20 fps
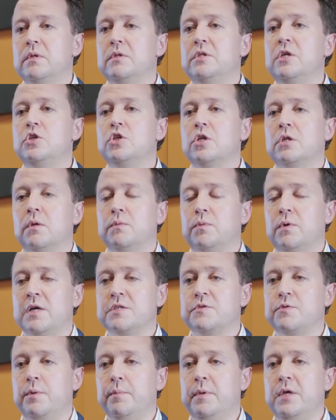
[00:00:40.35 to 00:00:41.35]
digital
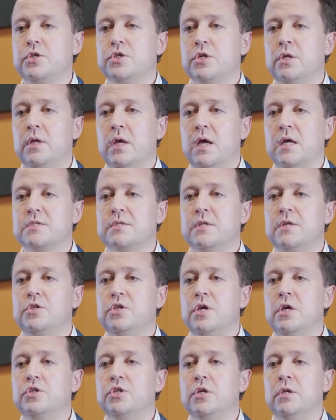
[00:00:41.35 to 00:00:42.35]
transformation as the
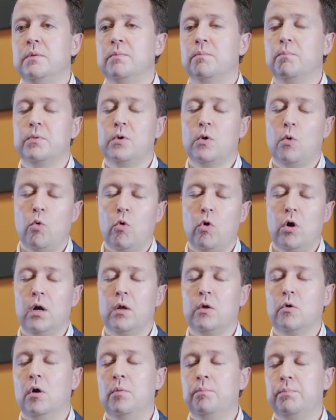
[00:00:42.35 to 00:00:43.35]
change in core
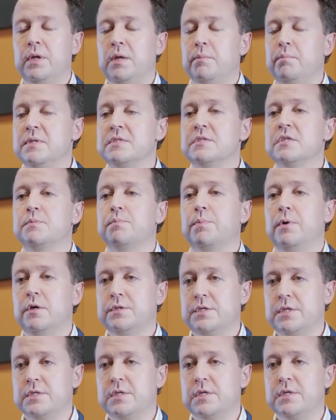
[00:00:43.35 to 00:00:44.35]
company business
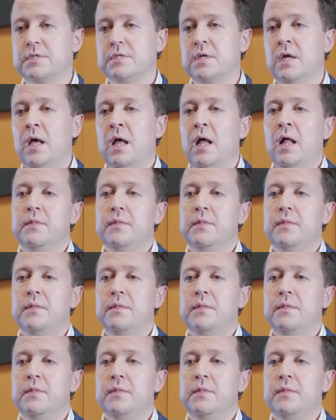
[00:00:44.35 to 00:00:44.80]
processes